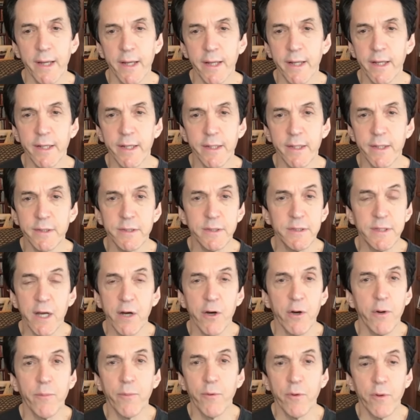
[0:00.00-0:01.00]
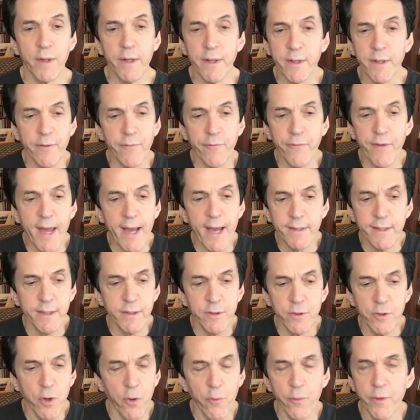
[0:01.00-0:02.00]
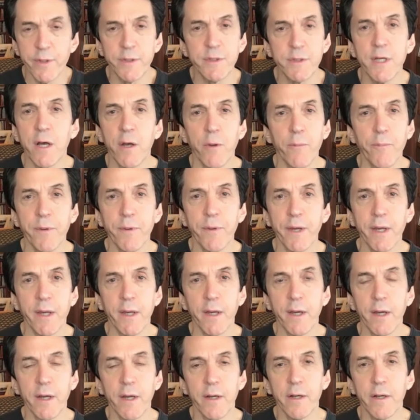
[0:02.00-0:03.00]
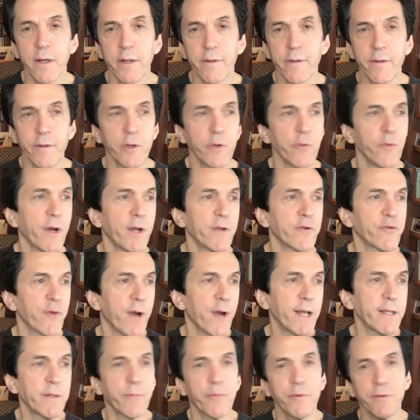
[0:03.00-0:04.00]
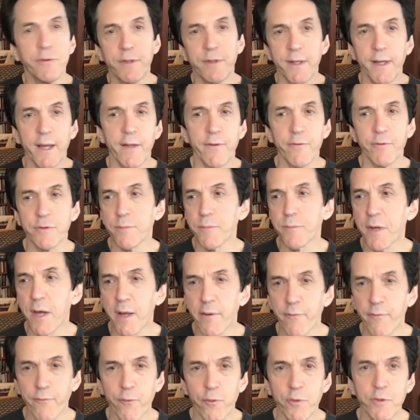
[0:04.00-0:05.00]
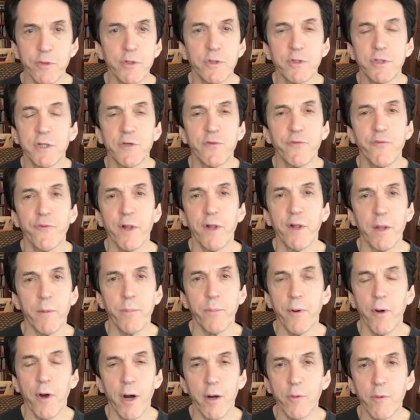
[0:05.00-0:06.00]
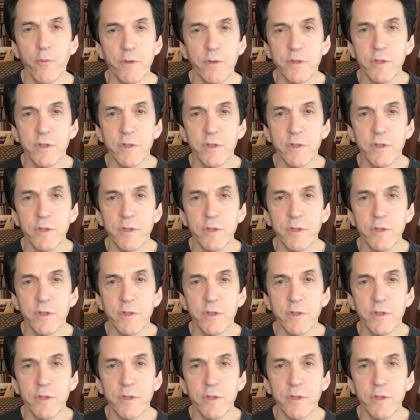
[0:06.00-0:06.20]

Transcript: It's terrible. And the fact that no one is helping and the UN tried to put together some kind of force. It just fell apart.